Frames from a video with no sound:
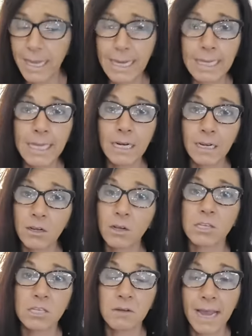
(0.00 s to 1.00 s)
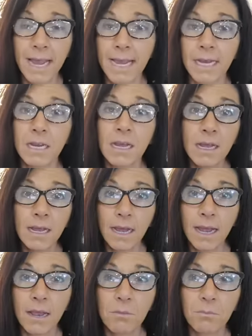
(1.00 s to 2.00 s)
And then I also had,
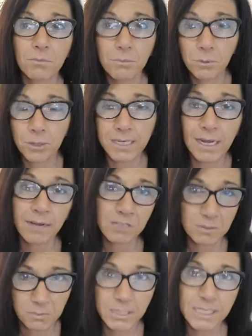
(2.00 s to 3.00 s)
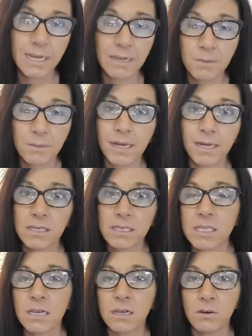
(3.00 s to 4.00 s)
um, pre, I was pre diabetic.
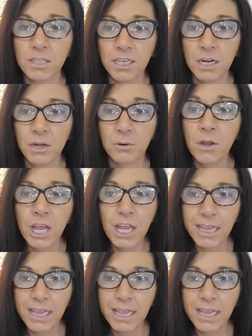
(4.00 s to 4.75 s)
So, you know,